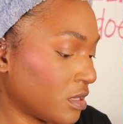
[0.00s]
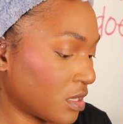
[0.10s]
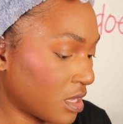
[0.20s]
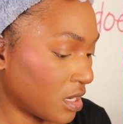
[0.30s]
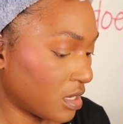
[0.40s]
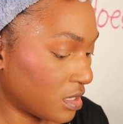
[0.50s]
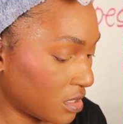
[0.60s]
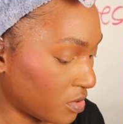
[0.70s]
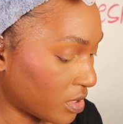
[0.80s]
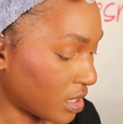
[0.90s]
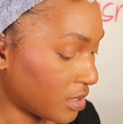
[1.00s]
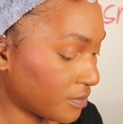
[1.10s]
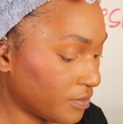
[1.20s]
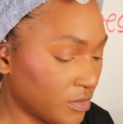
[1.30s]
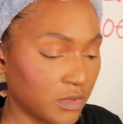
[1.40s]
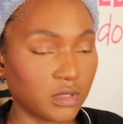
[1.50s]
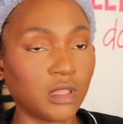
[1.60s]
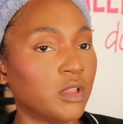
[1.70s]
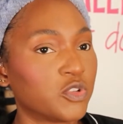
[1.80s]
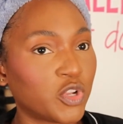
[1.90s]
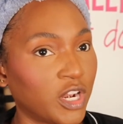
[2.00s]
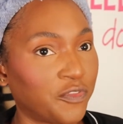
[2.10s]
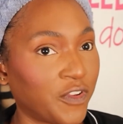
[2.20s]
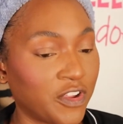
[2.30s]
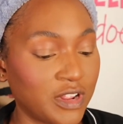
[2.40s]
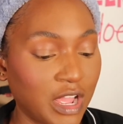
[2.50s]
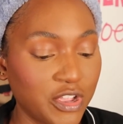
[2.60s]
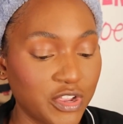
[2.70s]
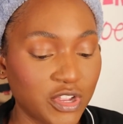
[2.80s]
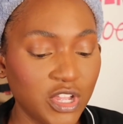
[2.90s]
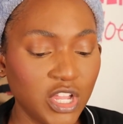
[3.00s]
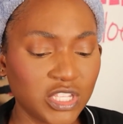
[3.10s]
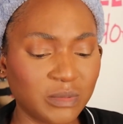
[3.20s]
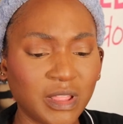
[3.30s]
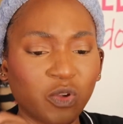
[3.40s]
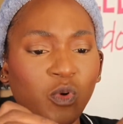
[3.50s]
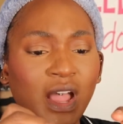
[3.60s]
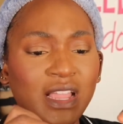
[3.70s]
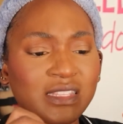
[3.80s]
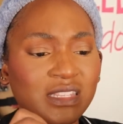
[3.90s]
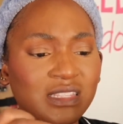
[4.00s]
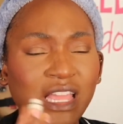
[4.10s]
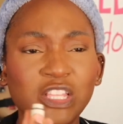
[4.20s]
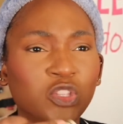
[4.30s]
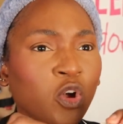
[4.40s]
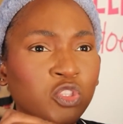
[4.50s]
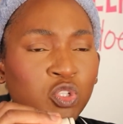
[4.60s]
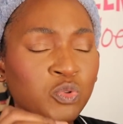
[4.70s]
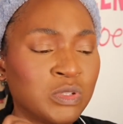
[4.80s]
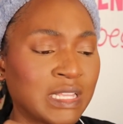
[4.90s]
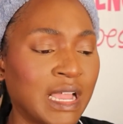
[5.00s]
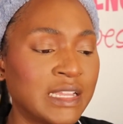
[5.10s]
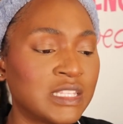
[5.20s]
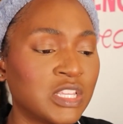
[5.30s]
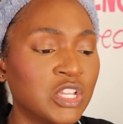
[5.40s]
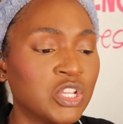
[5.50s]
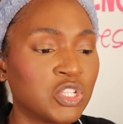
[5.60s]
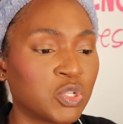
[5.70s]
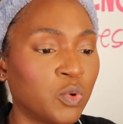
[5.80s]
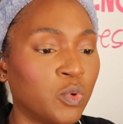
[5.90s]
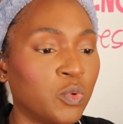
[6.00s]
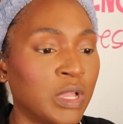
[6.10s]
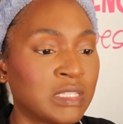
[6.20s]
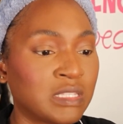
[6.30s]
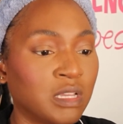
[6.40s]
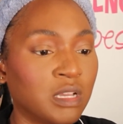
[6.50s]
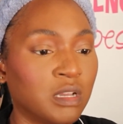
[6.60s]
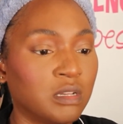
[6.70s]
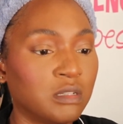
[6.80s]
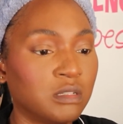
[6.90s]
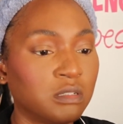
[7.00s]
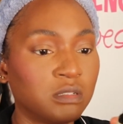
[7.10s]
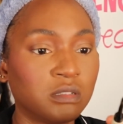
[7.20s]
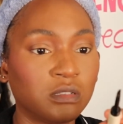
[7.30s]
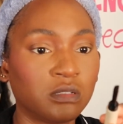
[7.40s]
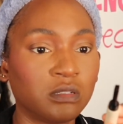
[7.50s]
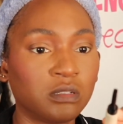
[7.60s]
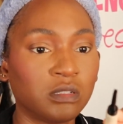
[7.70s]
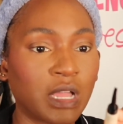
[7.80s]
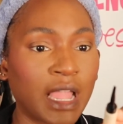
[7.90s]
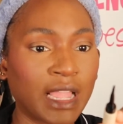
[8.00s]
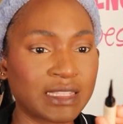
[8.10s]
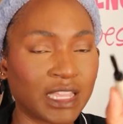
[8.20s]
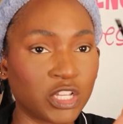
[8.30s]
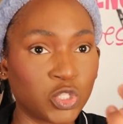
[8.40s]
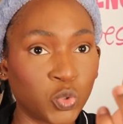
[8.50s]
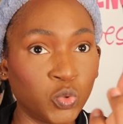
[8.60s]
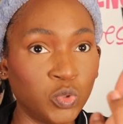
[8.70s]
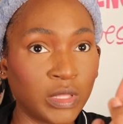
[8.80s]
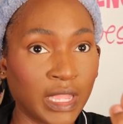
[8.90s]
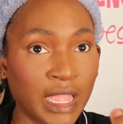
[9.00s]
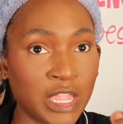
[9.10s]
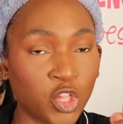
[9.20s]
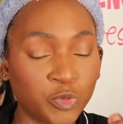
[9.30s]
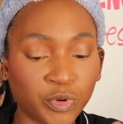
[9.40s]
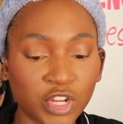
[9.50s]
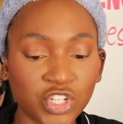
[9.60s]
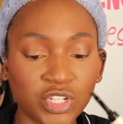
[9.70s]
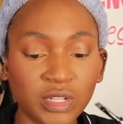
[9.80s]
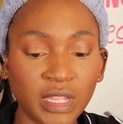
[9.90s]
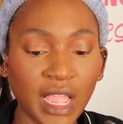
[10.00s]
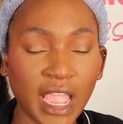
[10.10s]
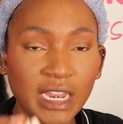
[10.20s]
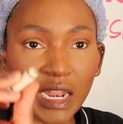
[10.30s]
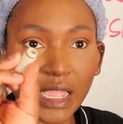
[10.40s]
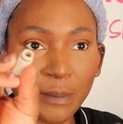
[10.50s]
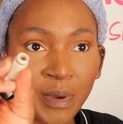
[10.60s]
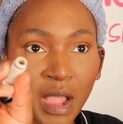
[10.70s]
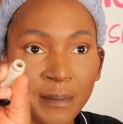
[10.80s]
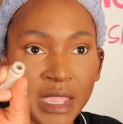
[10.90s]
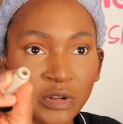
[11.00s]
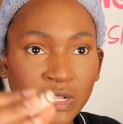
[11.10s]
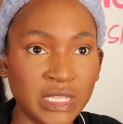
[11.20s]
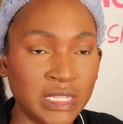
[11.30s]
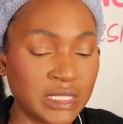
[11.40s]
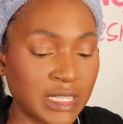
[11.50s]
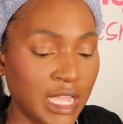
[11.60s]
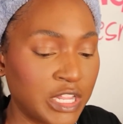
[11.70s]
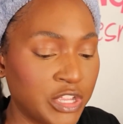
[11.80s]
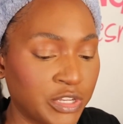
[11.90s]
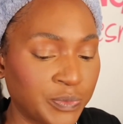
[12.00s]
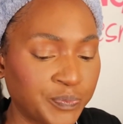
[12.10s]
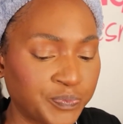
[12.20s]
Got it. Okay. Trying to figure it out here. So I'm like, why is it like on 2 sides? So it's a, I guess like a tool, like an angle brush, and then like a pomade on the inside here.